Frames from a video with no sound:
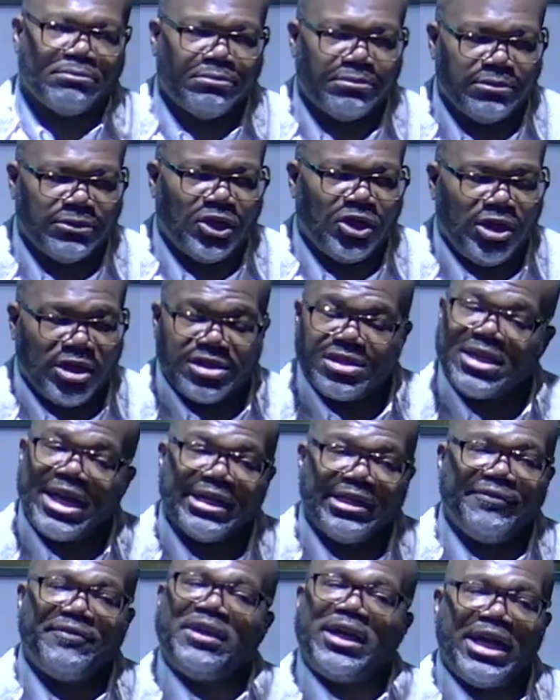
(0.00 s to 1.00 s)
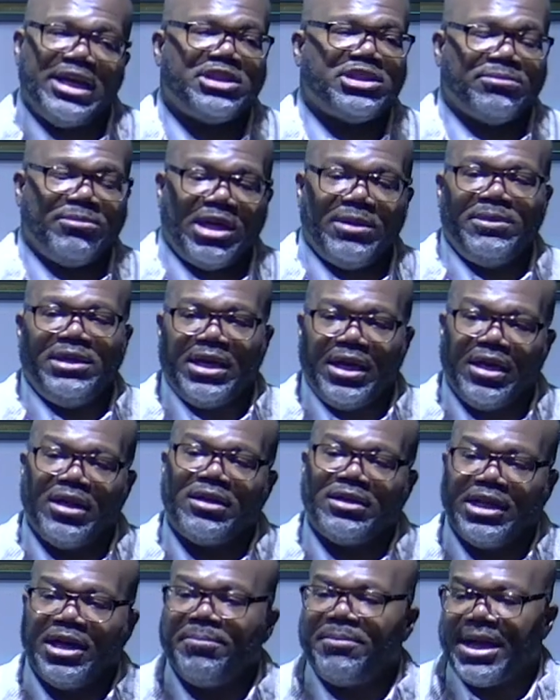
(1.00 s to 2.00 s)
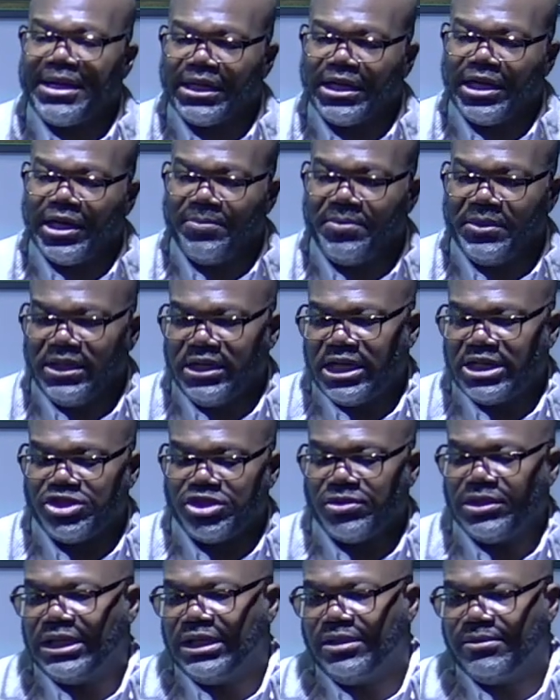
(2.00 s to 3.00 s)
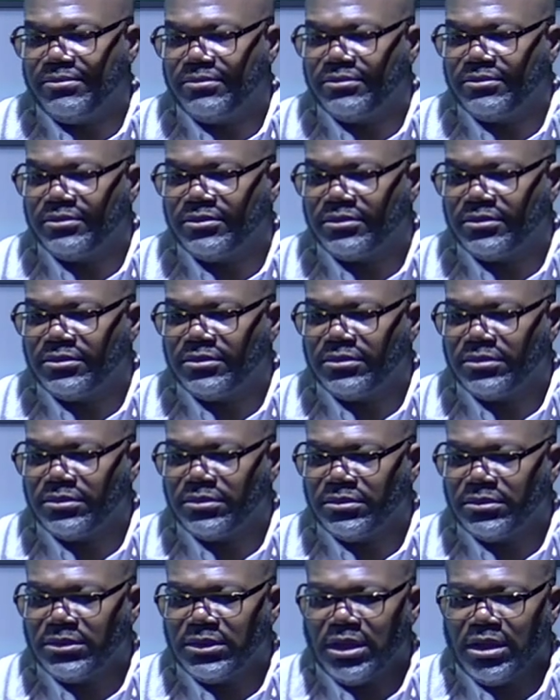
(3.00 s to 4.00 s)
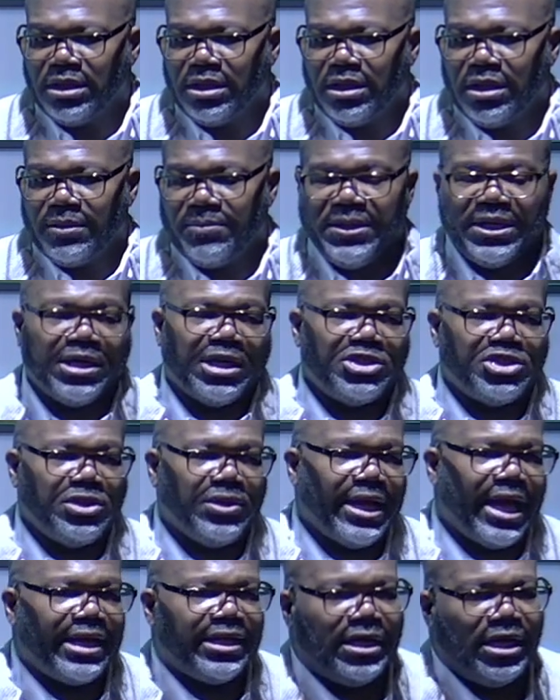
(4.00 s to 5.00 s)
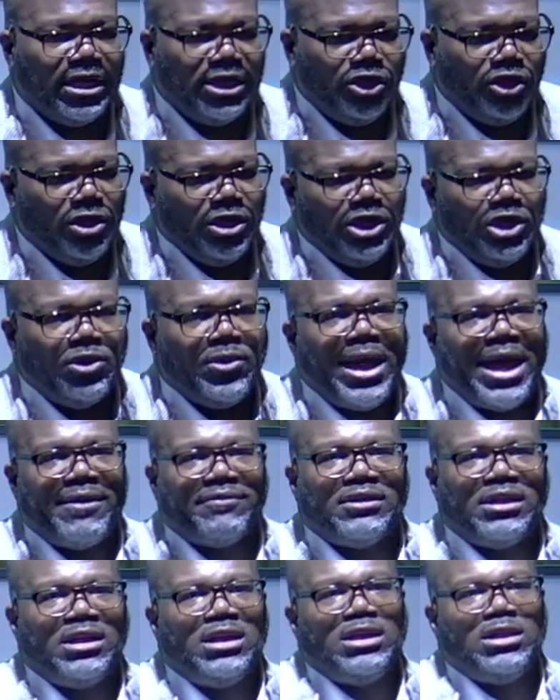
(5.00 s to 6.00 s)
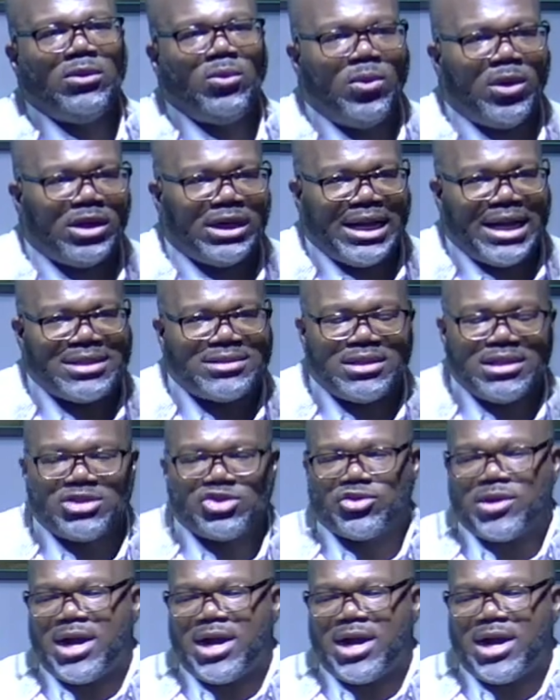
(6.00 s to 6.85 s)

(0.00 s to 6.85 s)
Your sanctification may be held up by the company that you keep. Because you gotta you have to the word of God says try the